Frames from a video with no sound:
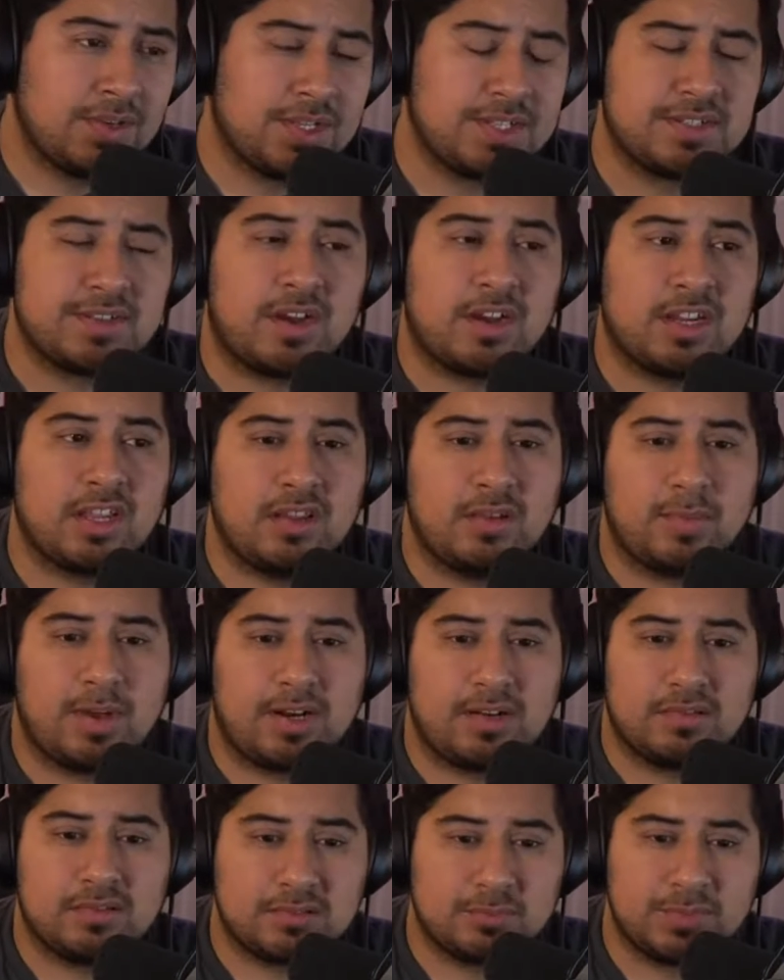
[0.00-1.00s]
And talking
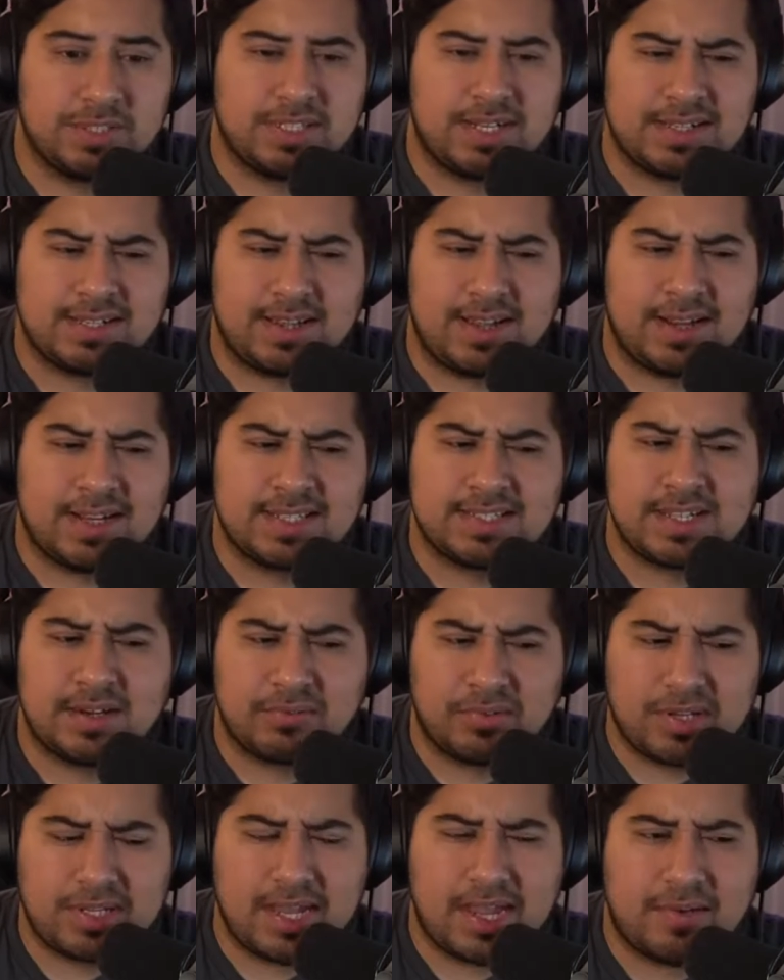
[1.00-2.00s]
about it a little bit, I guess I
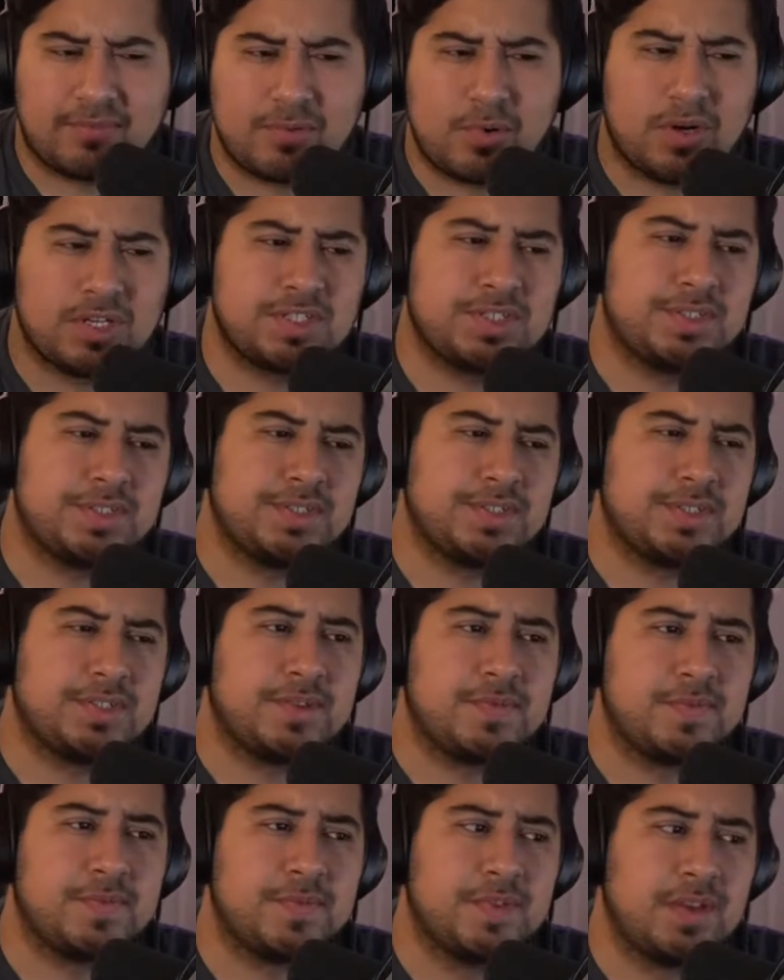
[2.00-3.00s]
really have questions
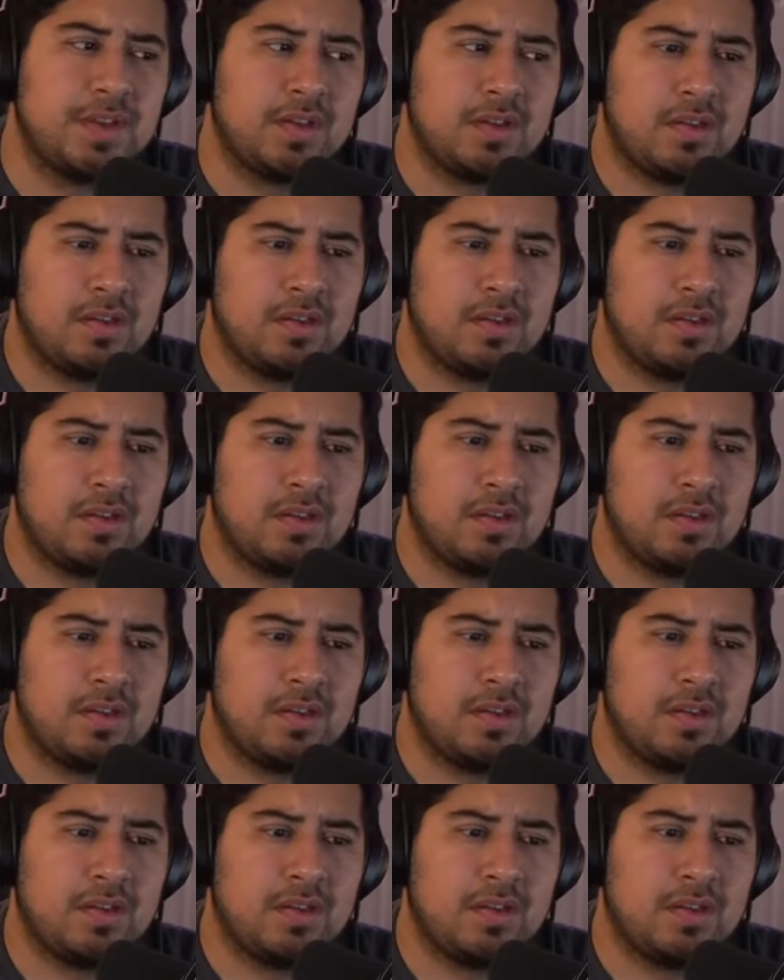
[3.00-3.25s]
if